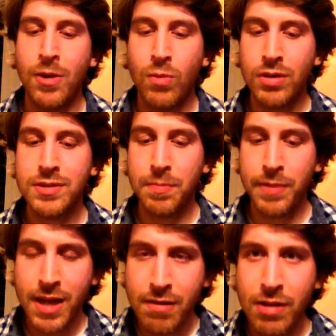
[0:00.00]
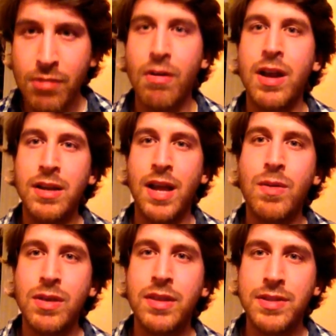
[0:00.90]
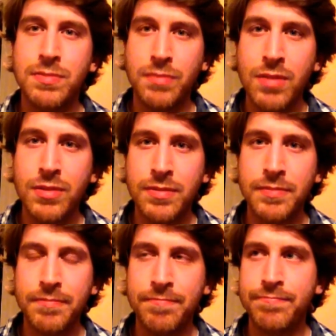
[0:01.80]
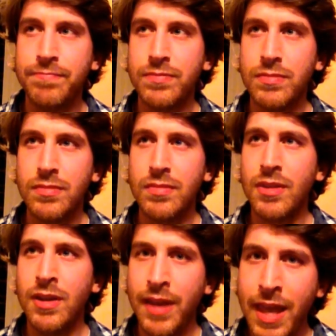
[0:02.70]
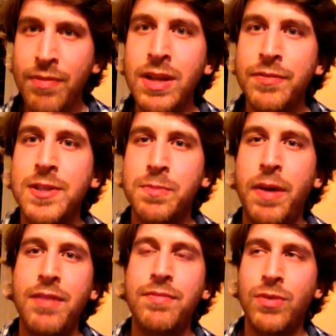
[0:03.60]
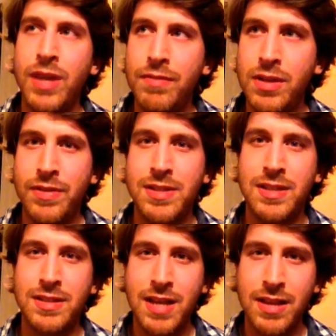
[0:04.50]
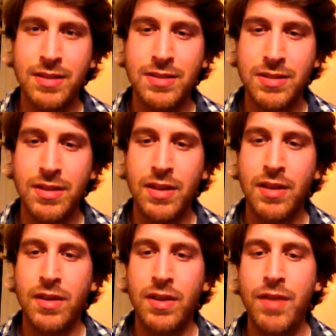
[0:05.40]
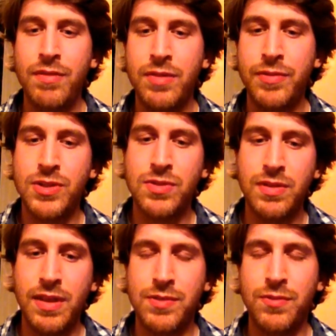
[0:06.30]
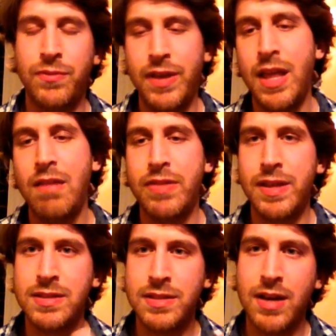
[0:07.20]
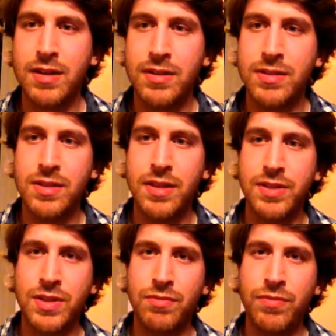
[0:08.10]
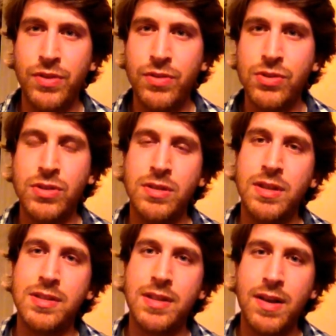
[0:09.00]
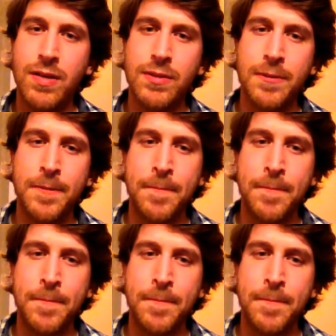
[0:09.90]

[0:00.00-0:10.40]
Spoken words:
What's appearing right now in this moment, even if it's painful, even if it's intense, even if there's fear and there's sadness and there's confusion and there's doubt,